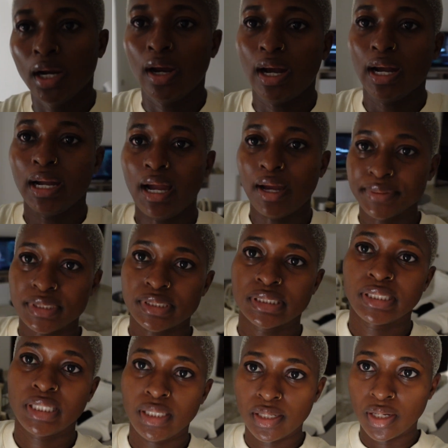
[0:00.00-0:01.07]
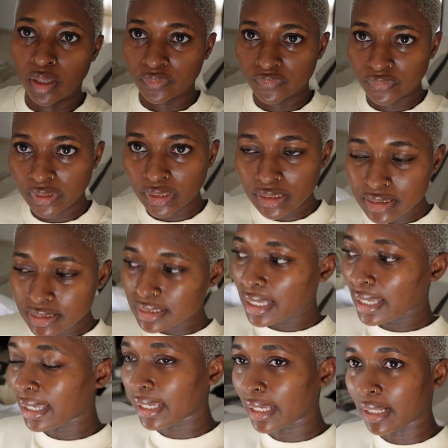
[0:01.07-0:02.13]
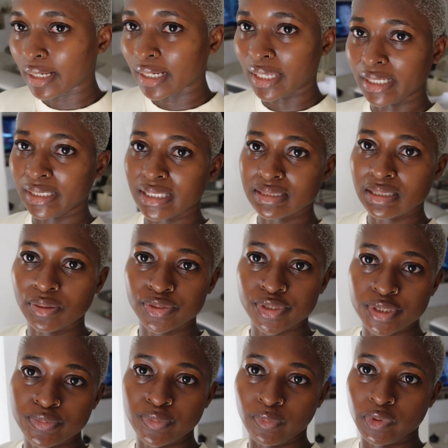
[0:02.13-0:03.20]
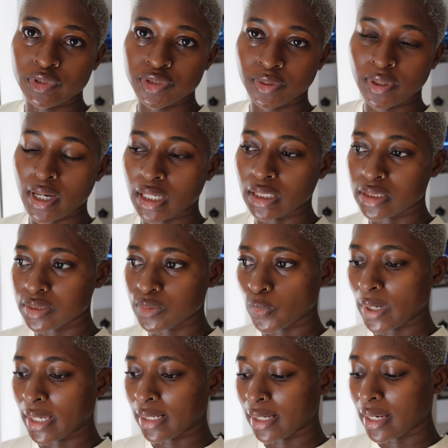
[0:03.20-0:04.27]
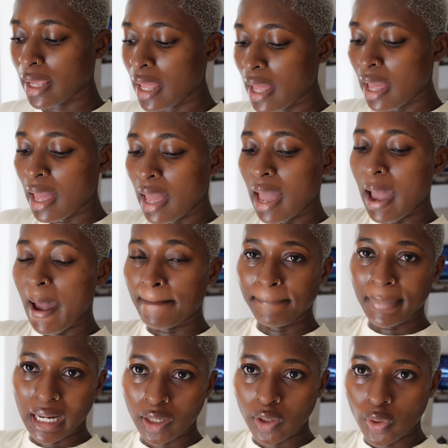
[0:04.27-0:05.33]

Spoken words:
I absolutely love it. And I guess I'll just speak with you guys when I'm back